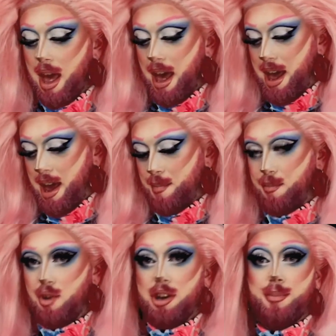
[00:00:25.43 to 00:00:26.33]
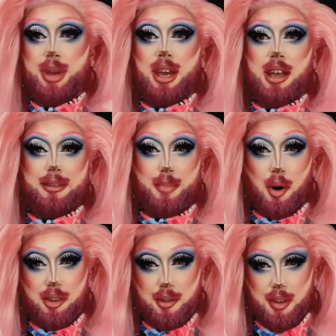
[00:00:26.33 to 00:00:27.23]
Trying to be as
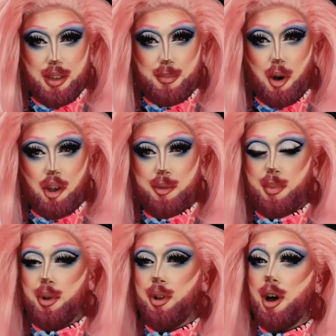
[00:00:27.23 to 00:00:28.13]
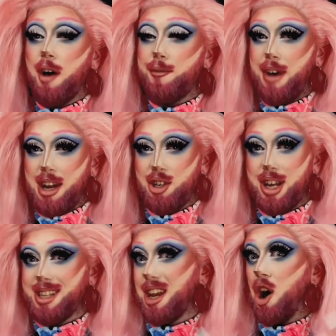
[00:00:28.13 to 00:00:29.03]
positive as possible. Fashion
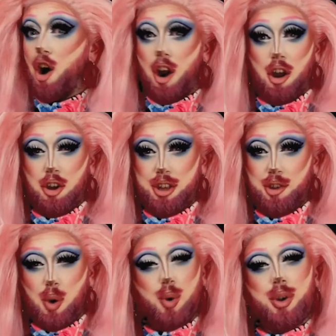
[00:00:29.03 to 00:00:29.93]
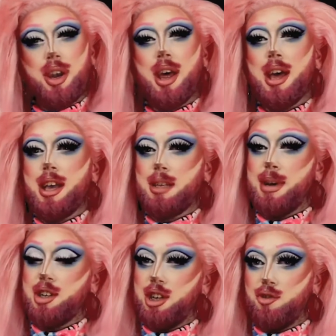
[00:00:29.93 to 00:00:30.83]
is an art on its own,
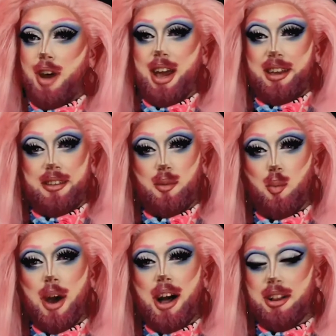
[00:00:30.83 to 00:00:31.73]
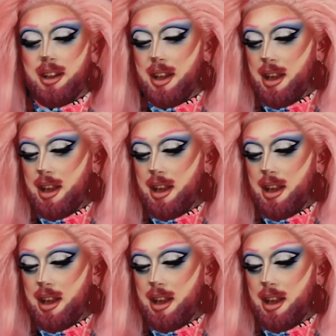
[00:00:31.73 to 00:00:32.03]
especially drag as well.